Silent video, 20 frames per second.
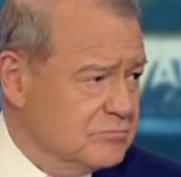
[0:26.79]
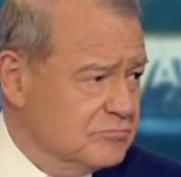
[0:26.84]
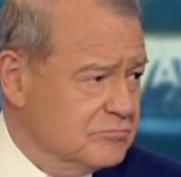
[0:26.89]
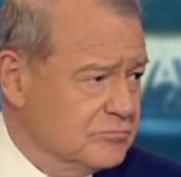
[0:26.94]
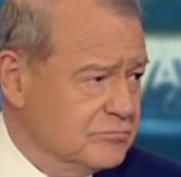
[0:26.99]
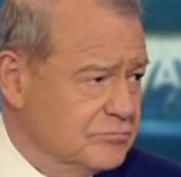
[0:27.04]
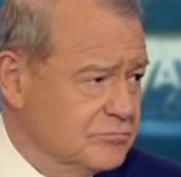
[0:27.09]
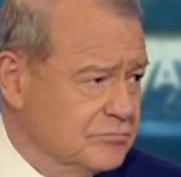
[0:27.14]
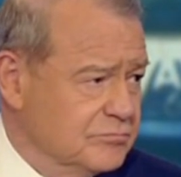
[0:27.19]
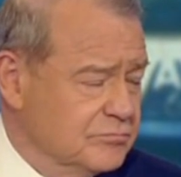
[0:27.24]

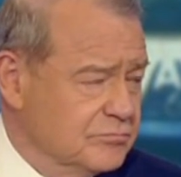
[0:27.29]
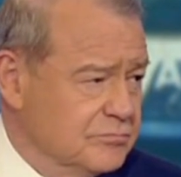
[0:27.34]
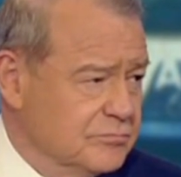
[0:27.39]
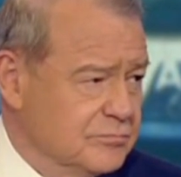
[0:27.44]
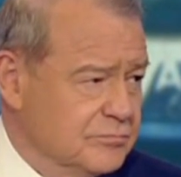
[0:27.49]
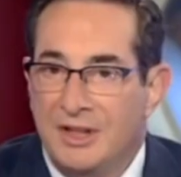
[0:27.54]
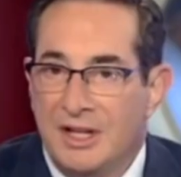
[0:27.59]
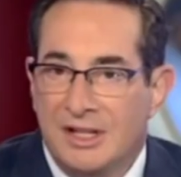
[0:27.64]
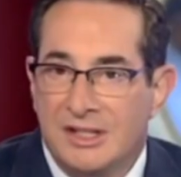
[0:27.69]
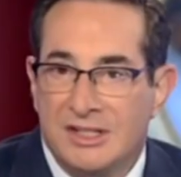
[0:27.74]
No, I really
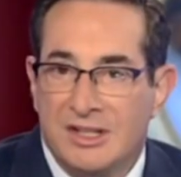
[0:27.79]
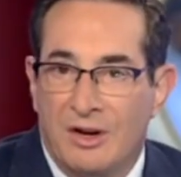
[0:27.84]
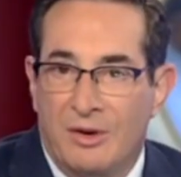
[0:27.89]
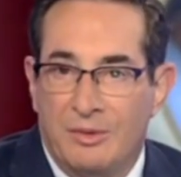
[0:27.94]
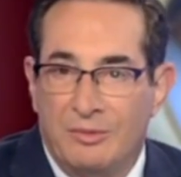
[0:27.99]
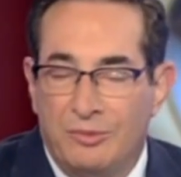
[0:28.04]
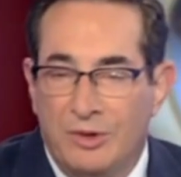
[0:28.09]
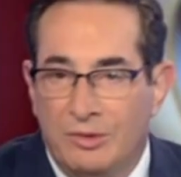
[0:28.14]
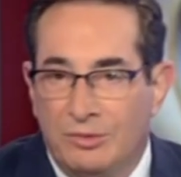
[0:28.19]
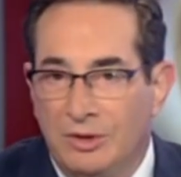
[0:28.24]
don't think
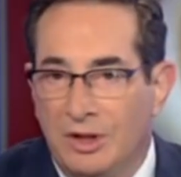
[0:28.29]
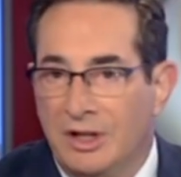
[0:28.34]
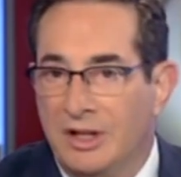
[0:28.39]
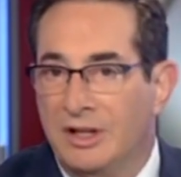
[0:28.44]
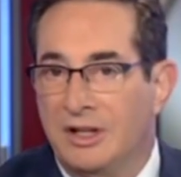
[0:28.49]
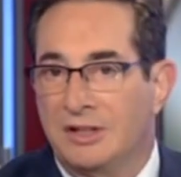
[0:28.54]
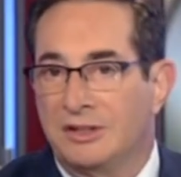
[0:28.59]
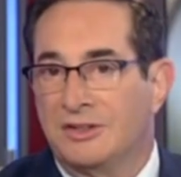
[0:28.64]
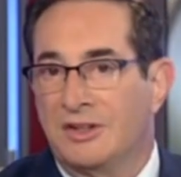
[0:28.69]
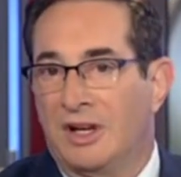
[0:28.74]
so. And we're
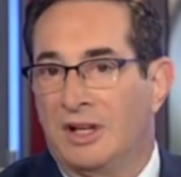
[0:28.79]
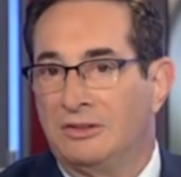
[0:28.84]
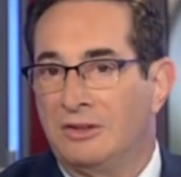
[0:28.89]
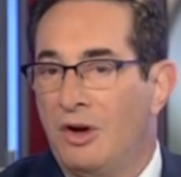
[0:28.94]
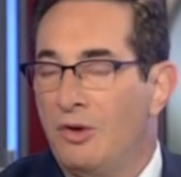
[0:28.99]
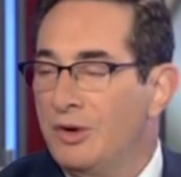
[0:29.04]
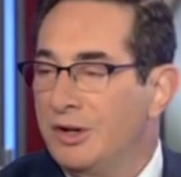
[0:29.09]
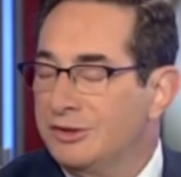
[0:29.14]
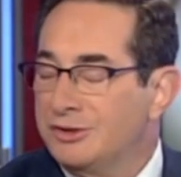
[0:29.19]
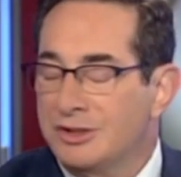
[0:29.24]
looking at
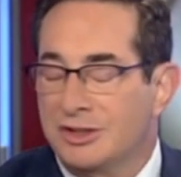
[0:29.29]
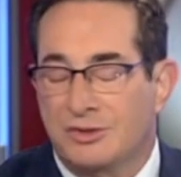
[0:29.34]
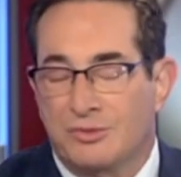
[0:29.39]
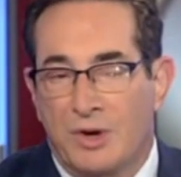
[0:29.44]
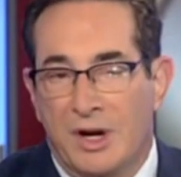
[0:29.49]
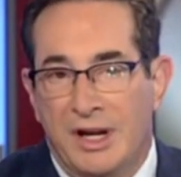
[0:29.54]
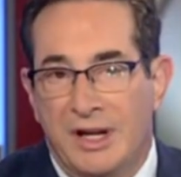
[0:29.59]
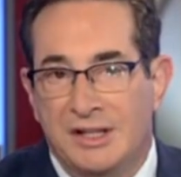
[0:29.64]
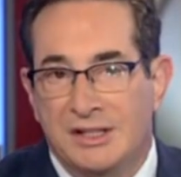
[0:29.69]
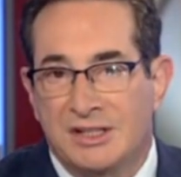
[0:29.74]
low interest
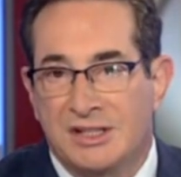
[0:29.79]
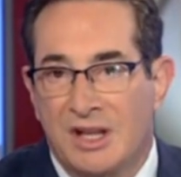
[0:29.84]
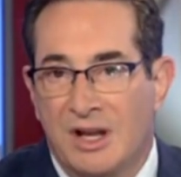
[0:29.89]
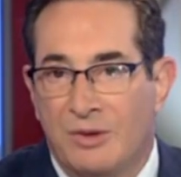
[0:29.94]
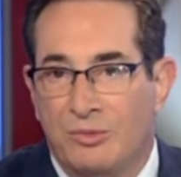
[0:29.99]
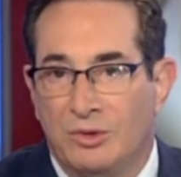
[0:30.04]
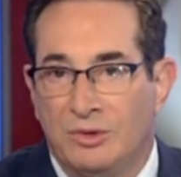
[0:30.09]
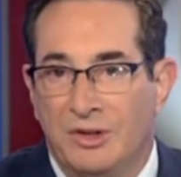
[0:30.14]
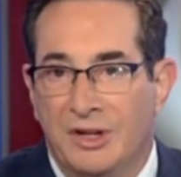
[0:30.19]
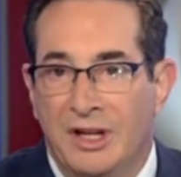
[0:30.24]
rates.
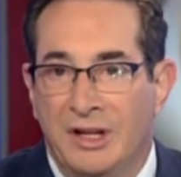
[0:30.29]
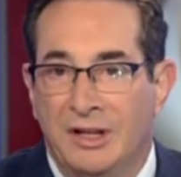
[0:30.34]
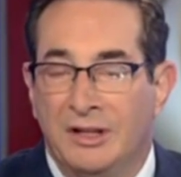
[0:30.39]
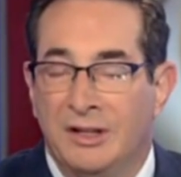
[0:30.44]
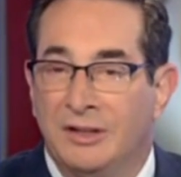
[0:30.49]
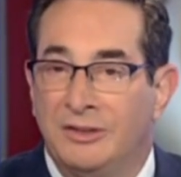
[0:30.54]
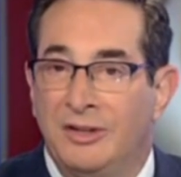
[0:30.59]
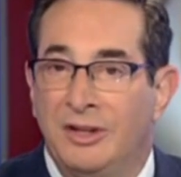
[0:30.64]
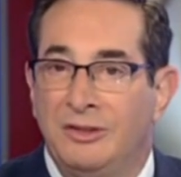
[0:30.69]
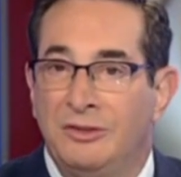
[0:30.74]
We're looking
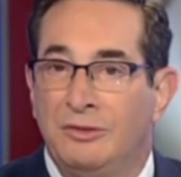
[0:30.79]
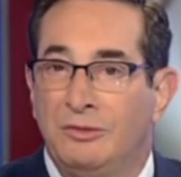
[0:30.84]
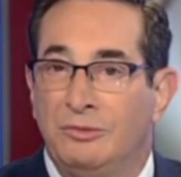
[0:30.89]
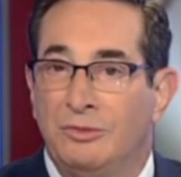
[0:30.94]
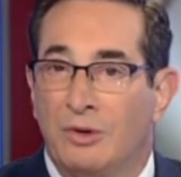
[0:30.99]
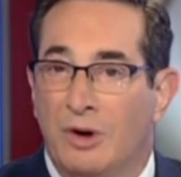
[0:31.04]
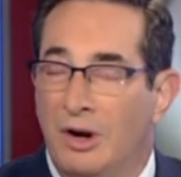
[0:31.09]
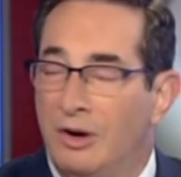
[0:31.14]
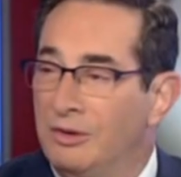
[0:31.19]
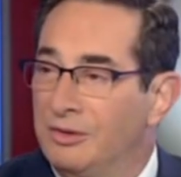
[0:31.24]
at continued
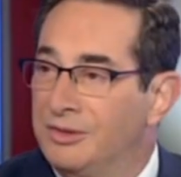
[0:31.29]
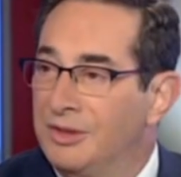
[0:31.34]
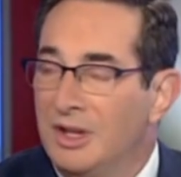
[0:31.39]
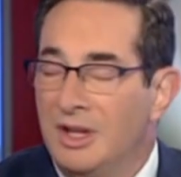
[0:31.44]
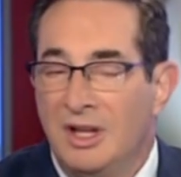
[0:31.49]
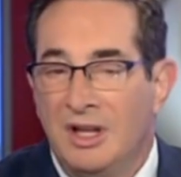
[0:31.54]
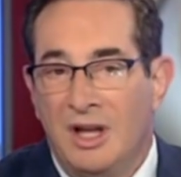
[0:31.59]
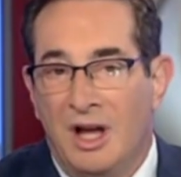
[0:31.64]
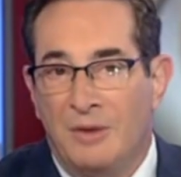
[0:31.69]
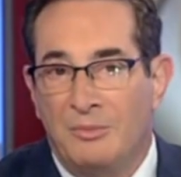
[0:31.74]
growth
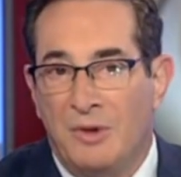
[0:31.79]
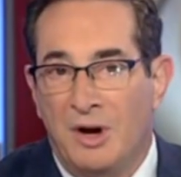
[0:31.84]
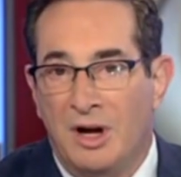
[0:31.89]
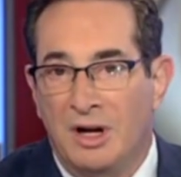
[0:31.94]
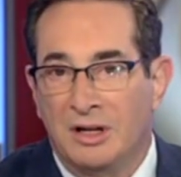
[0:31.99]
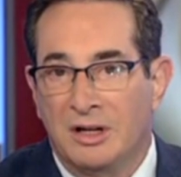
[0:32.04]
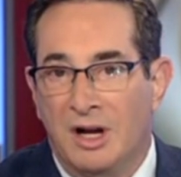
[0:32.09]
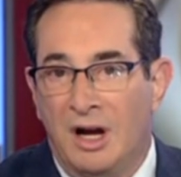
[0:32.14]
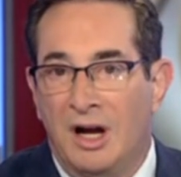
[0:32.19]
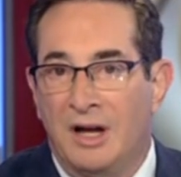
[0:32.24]

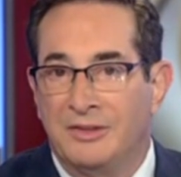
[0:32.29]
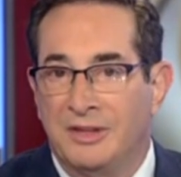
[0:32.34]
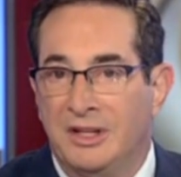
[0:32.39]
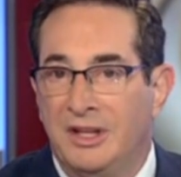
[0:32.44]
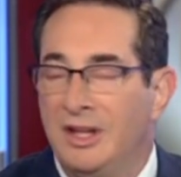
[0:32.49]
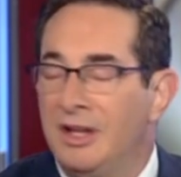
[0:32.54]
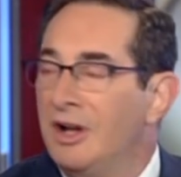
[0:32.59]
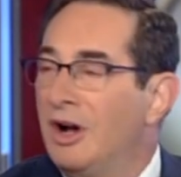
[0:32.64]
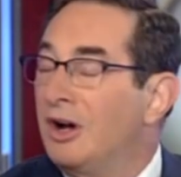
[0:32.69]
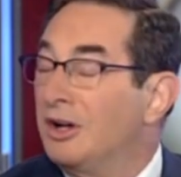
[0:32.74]
among the
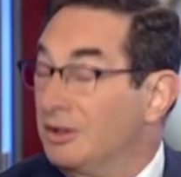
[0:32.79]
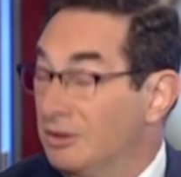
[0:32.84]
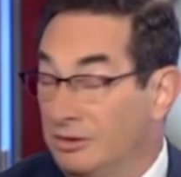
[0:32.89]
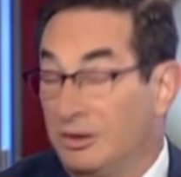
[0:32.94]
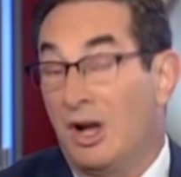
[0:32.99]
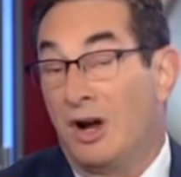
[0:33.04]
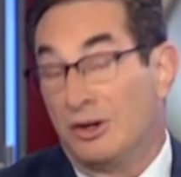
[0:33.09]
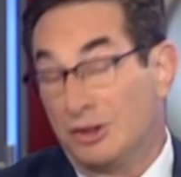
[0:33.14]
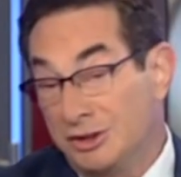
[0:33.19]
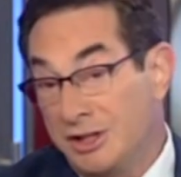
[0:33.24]
key
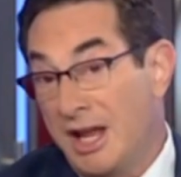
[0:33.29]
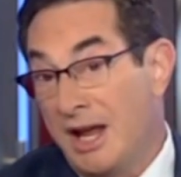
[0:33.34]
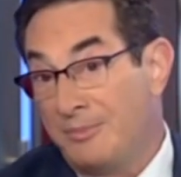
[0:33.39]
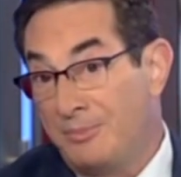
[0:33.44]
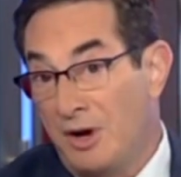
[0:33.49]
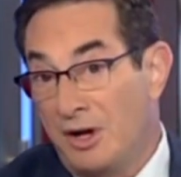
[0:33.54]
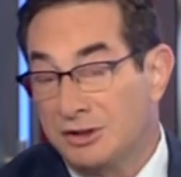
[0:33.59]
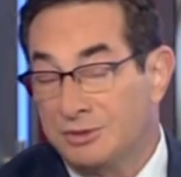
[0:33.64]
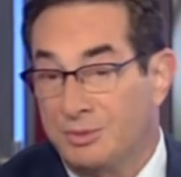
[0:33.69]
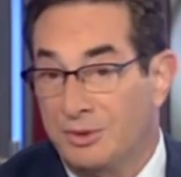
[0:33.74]
large
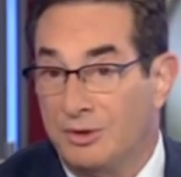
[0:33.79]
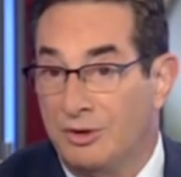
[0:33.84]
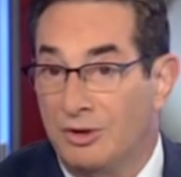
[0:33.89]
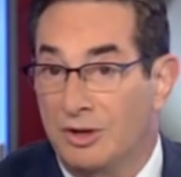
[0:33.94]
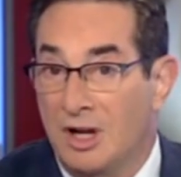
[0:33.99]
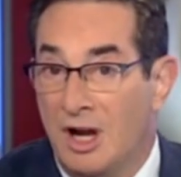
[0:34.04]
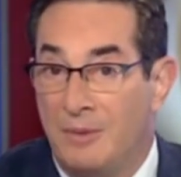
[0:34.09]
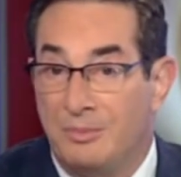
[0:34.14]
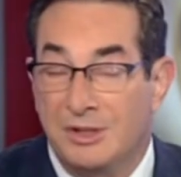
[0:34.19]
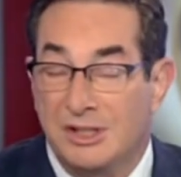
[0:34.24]
cap
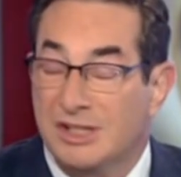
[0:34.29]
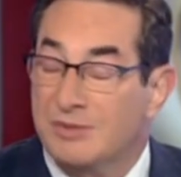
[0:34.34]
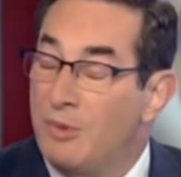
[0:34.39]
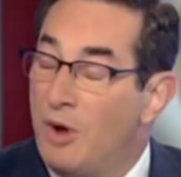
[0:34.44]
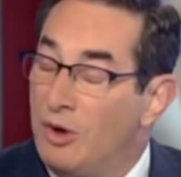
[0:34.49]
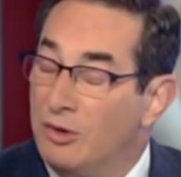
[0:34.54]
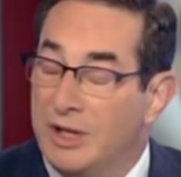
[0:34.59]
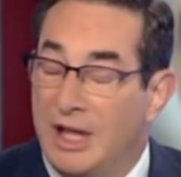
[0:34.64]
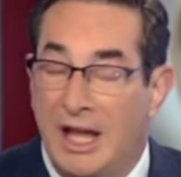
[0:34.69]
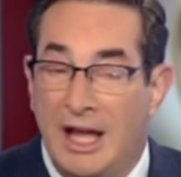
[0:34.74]
entrepreneurial companies.
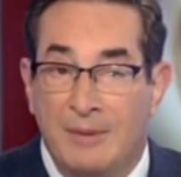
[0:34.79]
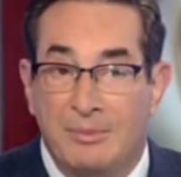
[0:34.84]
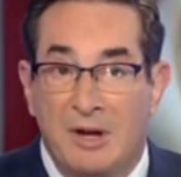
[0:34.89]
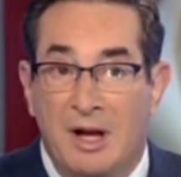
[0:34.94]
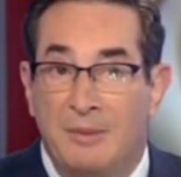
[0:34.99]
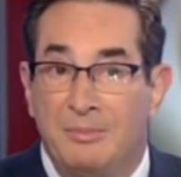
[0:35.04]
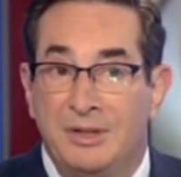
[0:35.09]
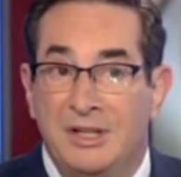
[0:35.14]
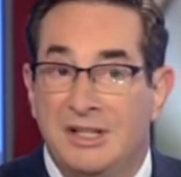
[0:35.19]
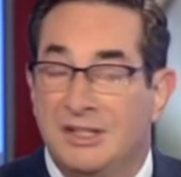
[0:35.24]
Small cap
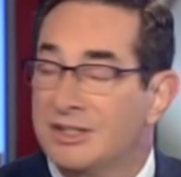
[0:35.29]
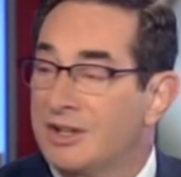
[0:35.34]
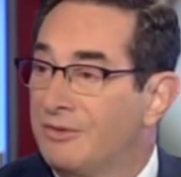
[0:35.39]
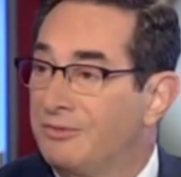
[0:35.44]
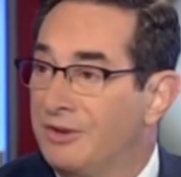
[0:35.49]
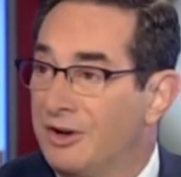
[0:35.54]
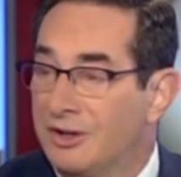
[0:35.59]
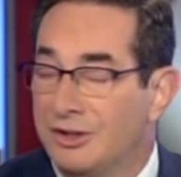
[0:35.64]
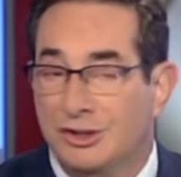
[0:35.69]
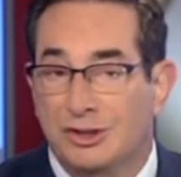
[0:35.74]
companies are
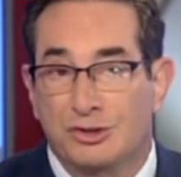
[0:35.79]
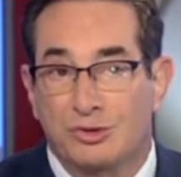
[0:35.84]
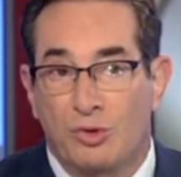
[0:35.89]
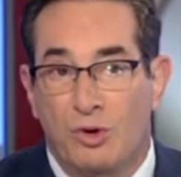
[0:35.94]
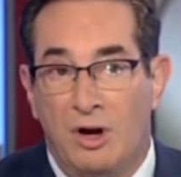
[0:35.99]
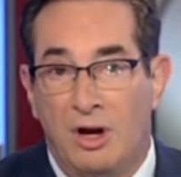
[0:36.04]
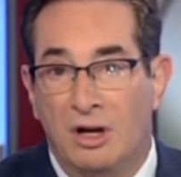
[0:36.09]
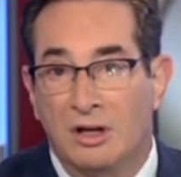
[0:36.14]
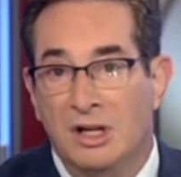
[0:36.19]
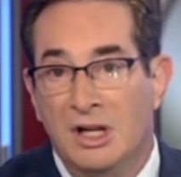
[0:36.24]
very
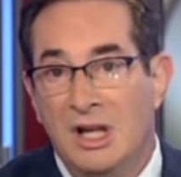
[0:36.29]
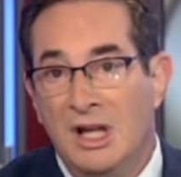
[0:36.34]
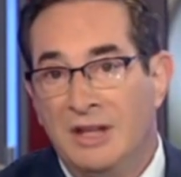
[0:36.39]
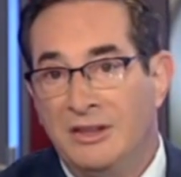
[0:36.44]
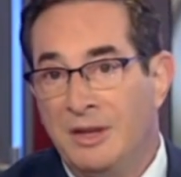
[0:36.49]
strong.